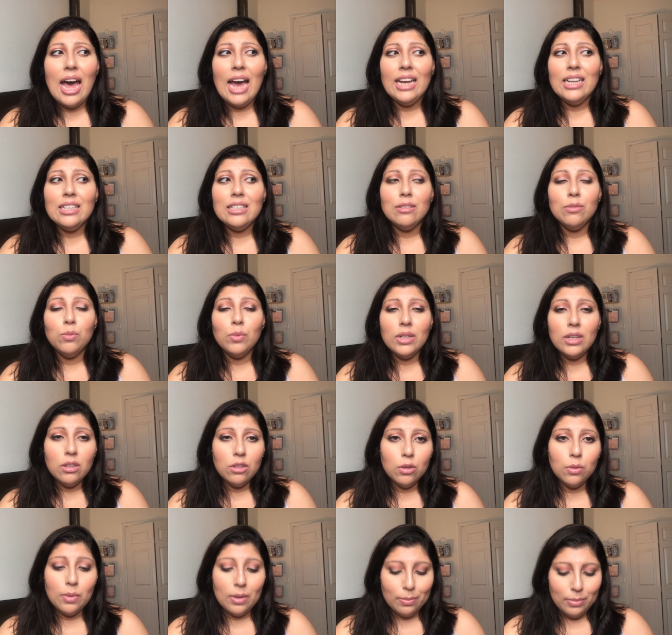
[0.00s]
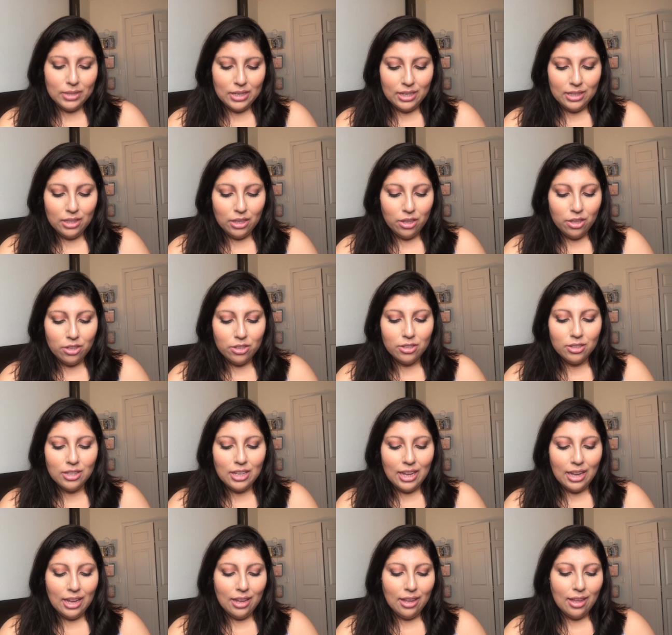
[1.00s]
I went on the website the other
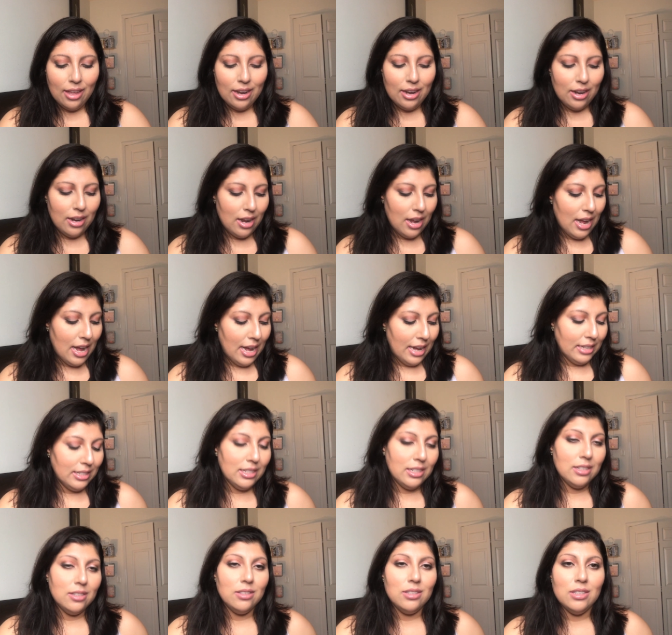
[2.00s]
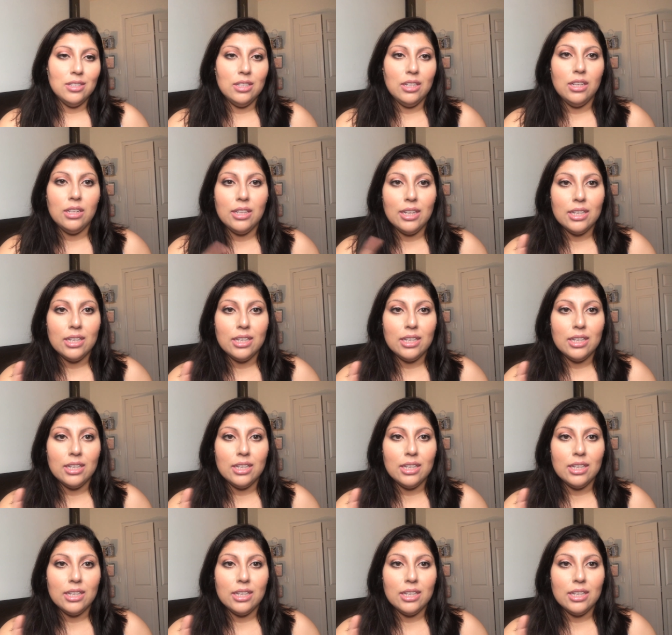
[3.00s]
day and I didn't see,